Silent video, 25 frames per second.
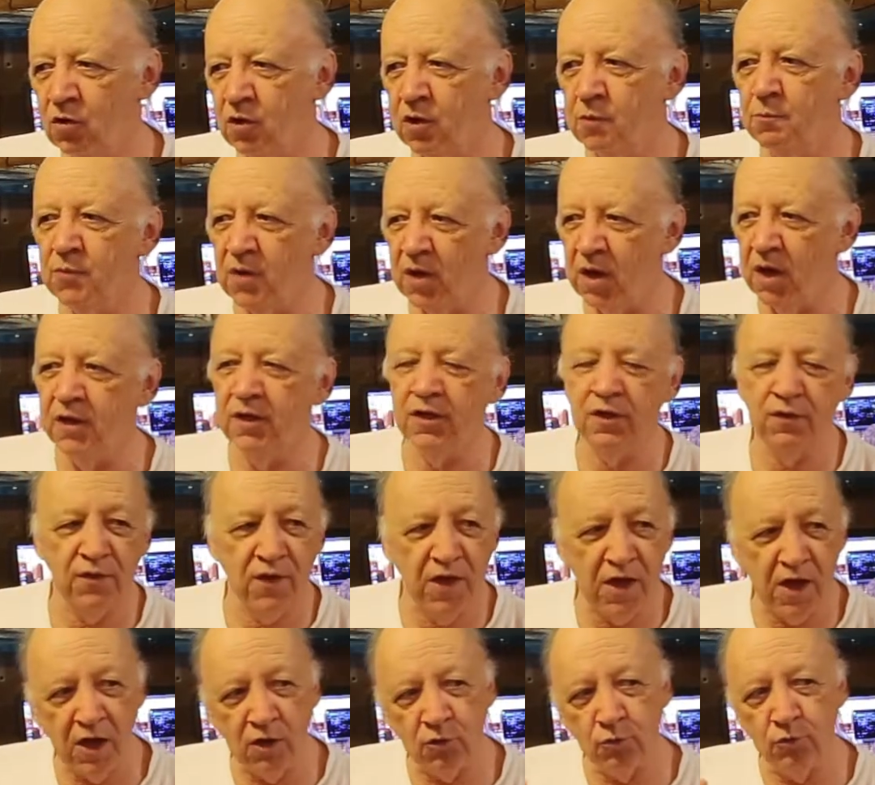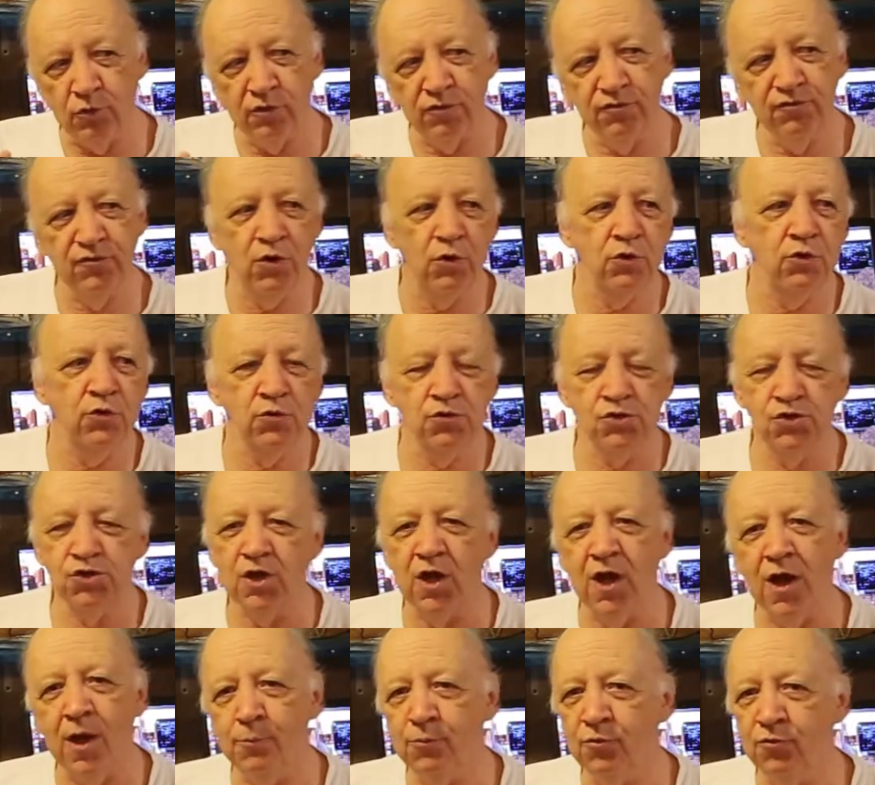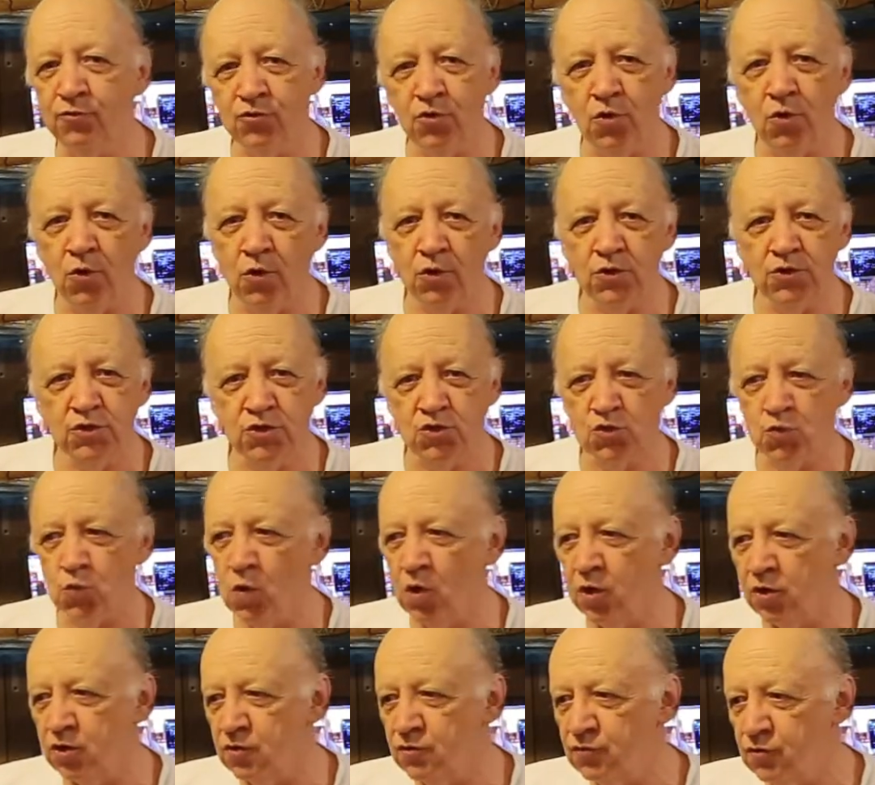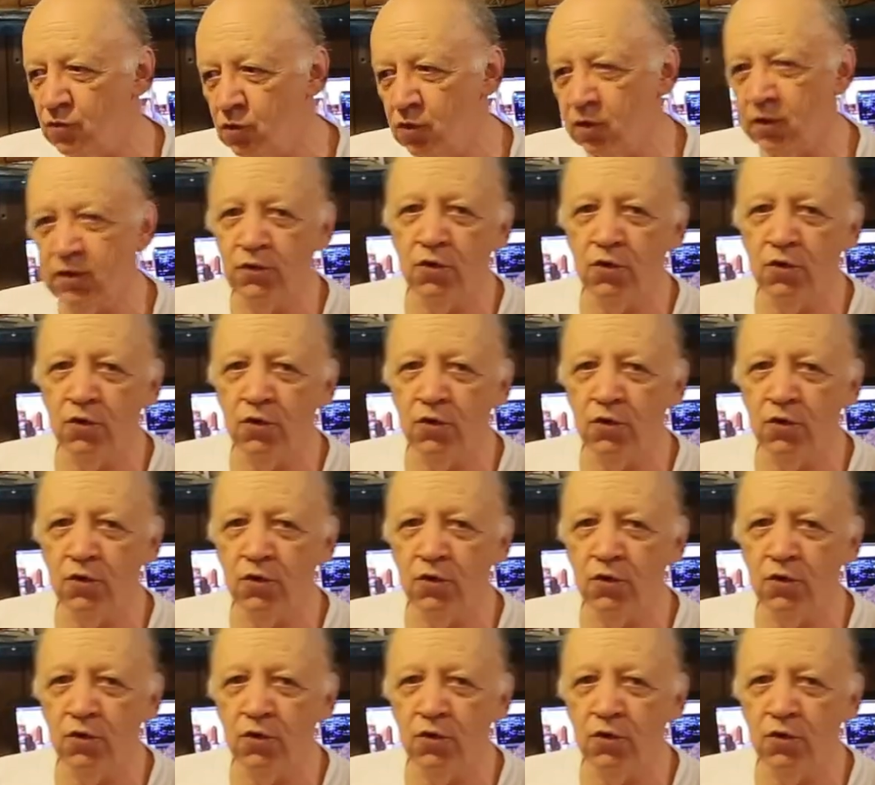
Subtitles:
Combining that with Photoshop, of course, is wonderful.